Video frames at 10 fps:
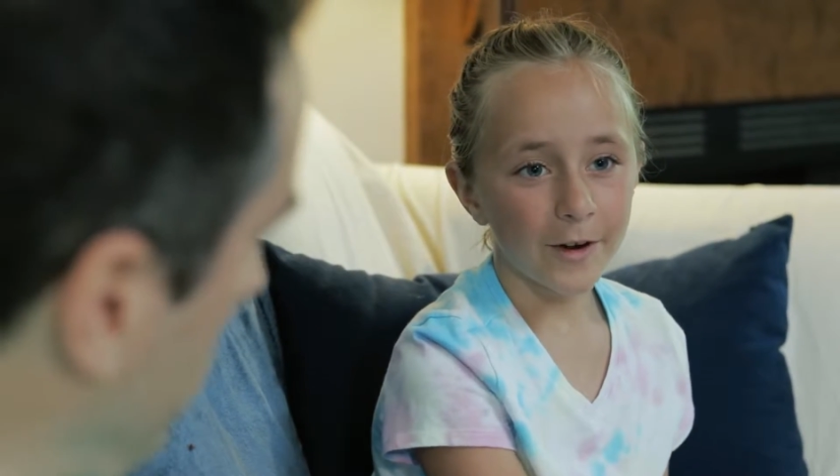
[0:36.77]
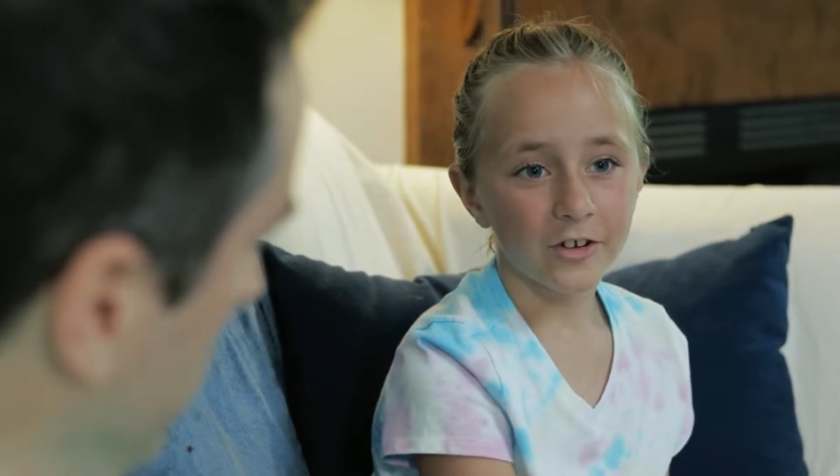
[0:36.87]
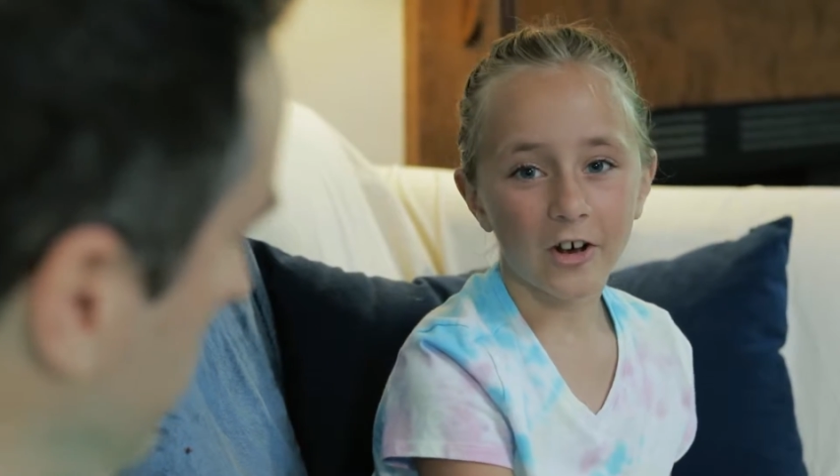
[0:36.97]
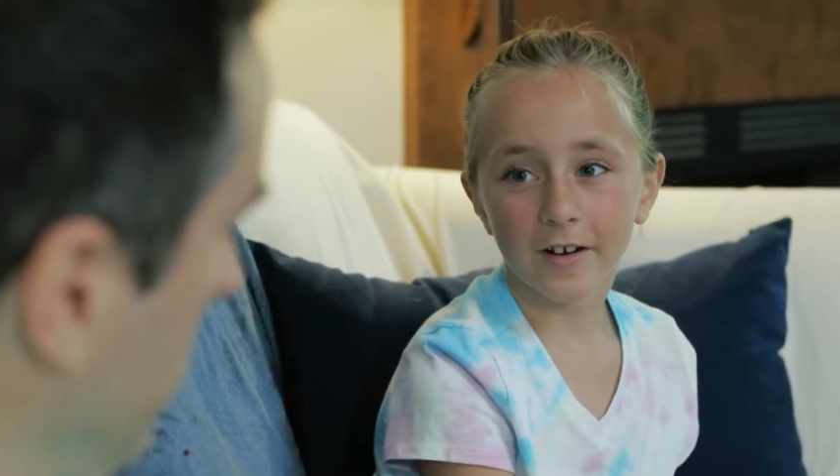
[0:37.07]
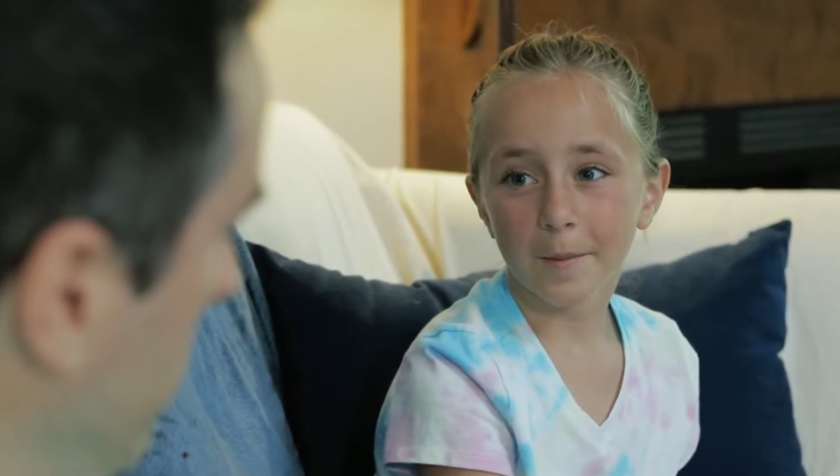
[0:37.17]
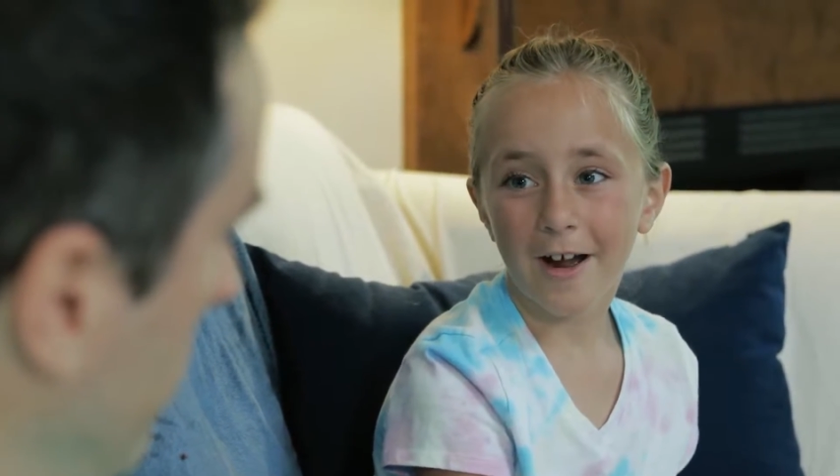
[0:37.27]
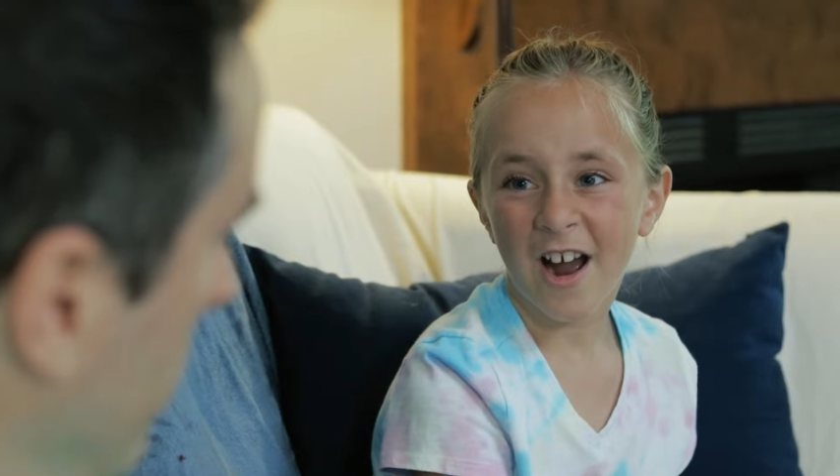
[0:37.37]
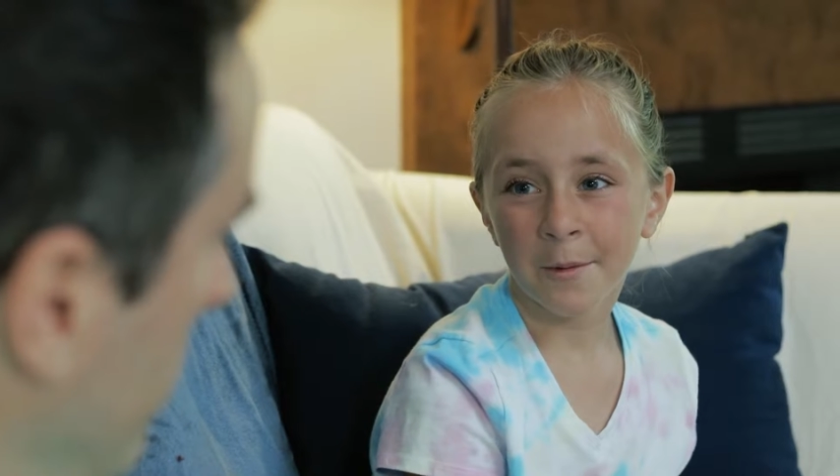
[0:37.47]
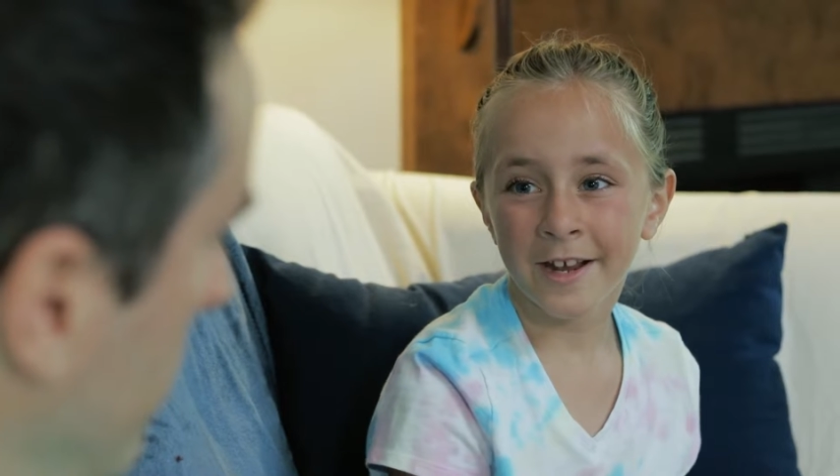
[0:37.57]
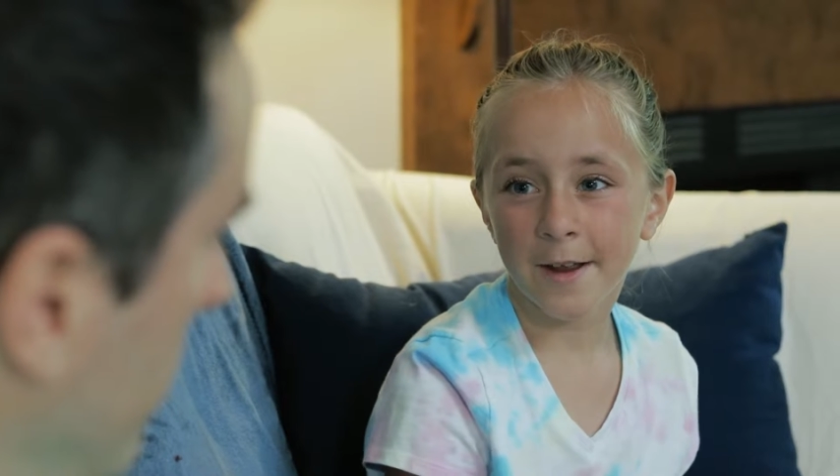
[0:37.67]
We were talking about
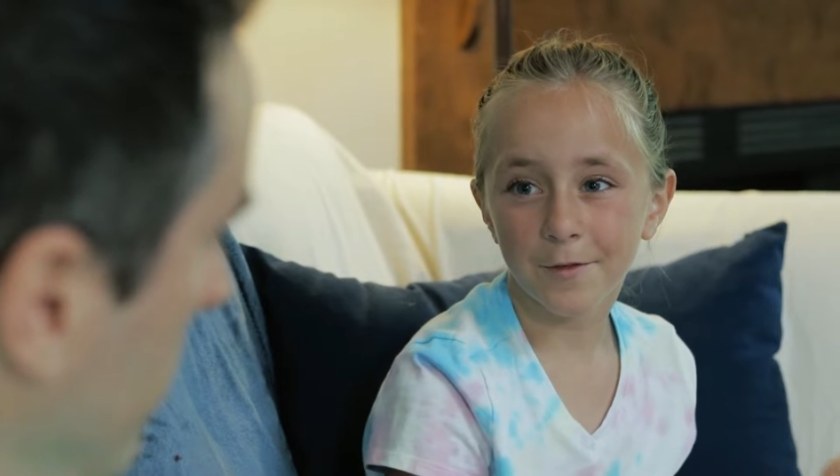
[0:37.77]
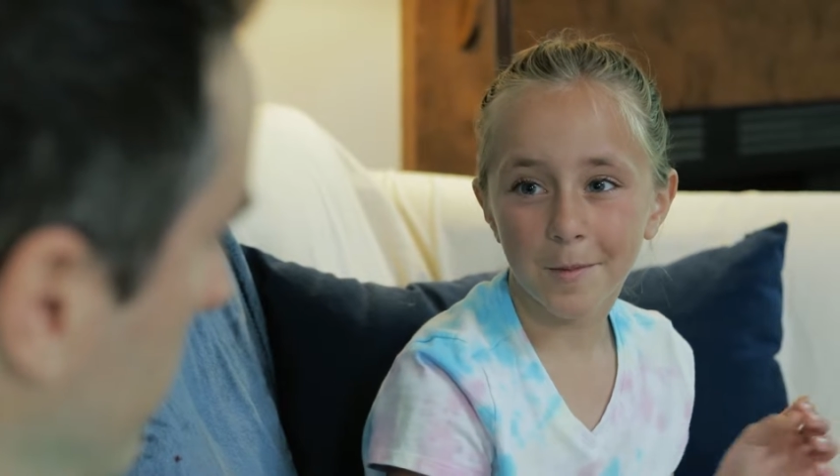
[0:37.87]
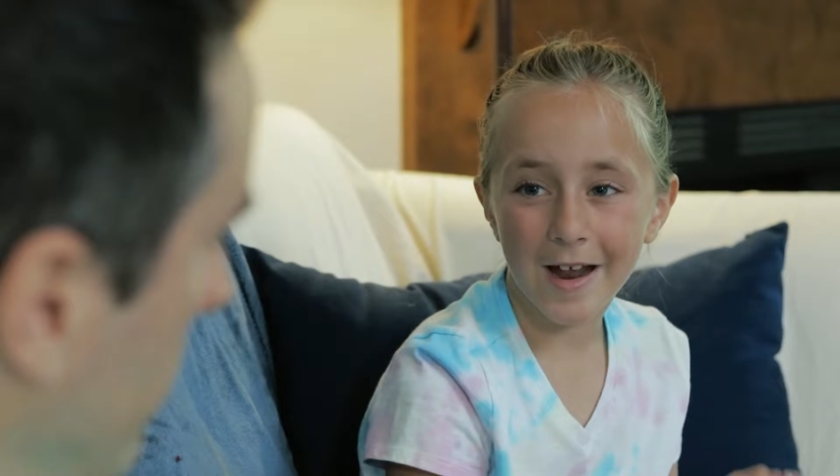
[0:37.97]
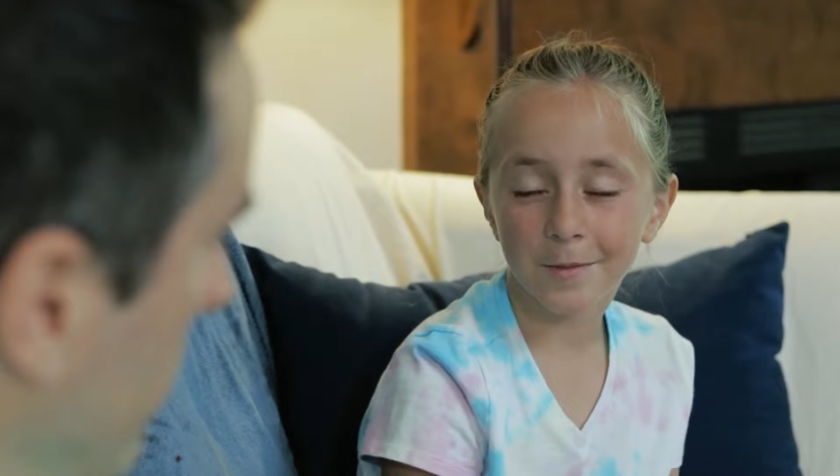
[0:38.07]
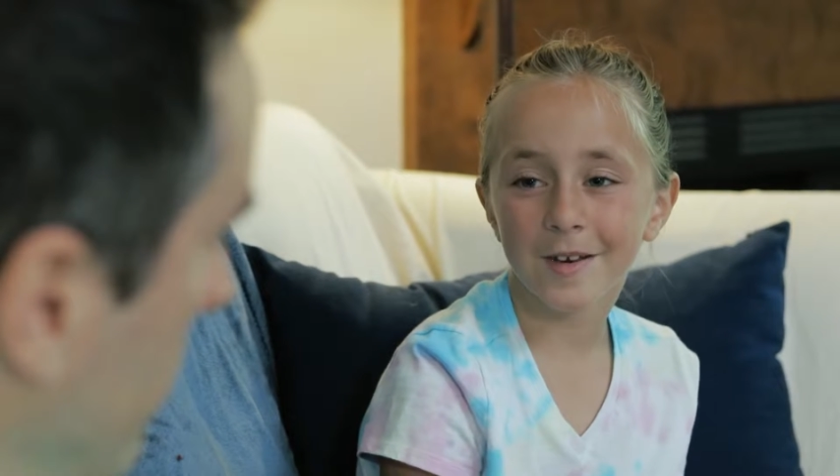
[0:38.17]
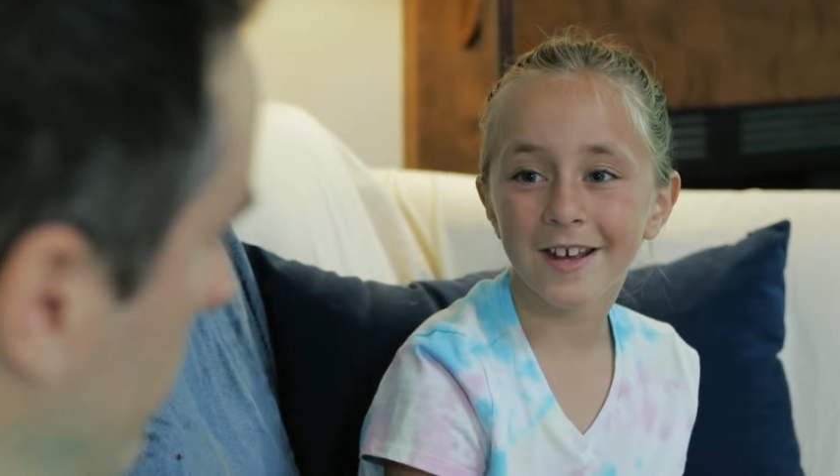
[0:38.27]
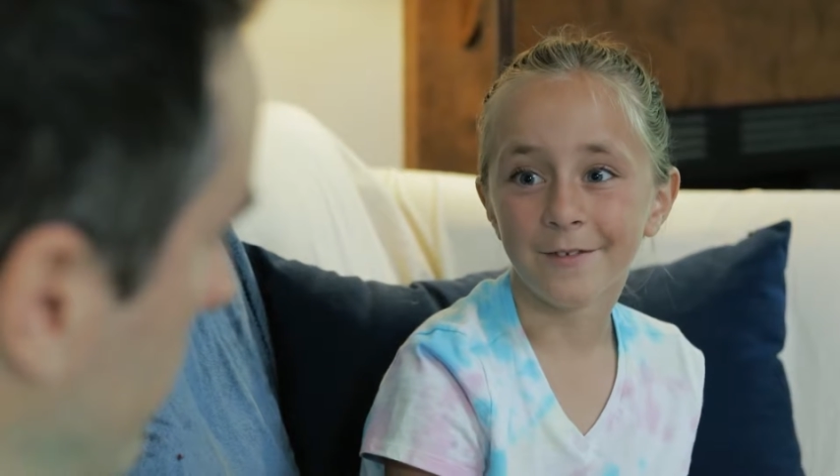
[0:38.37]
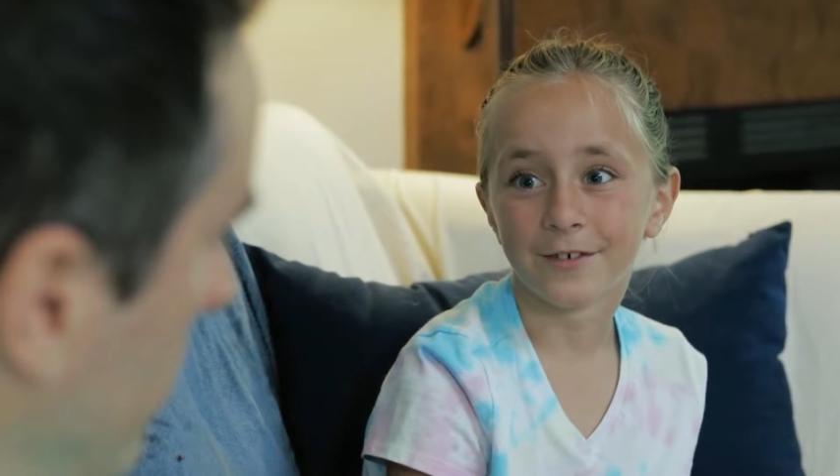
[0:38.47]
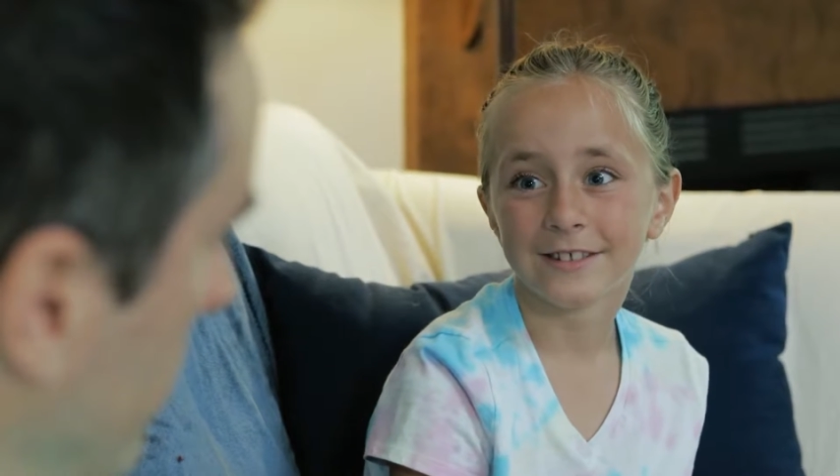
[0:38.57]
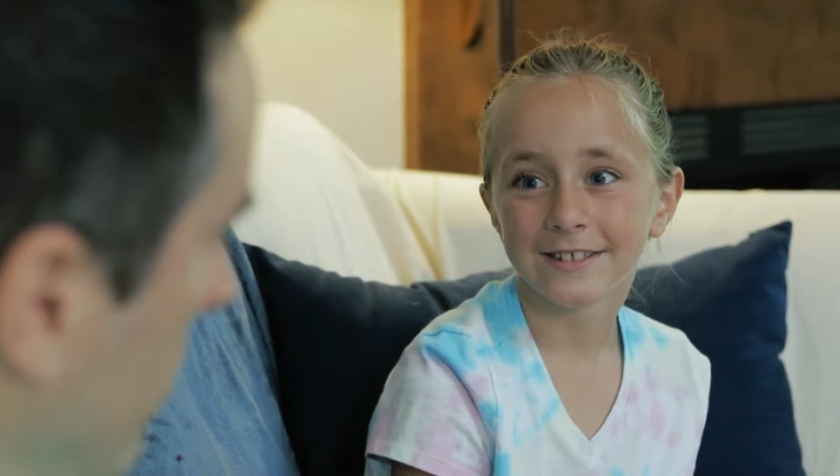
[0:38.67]
how we came from Adam and
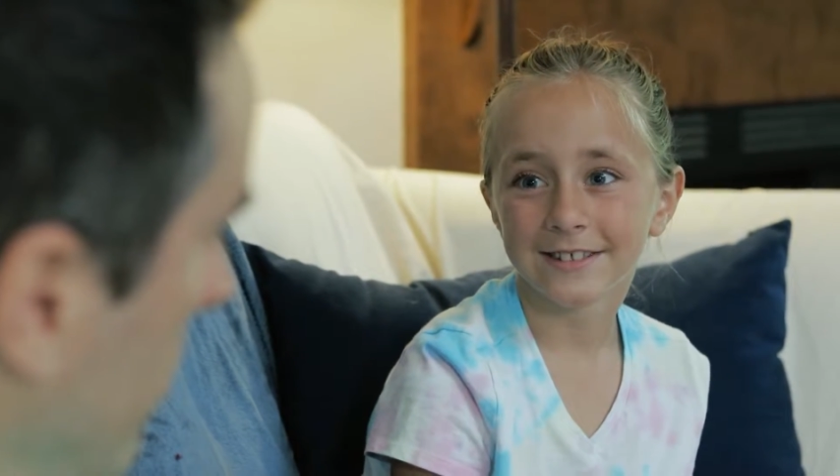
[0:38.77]
Eve.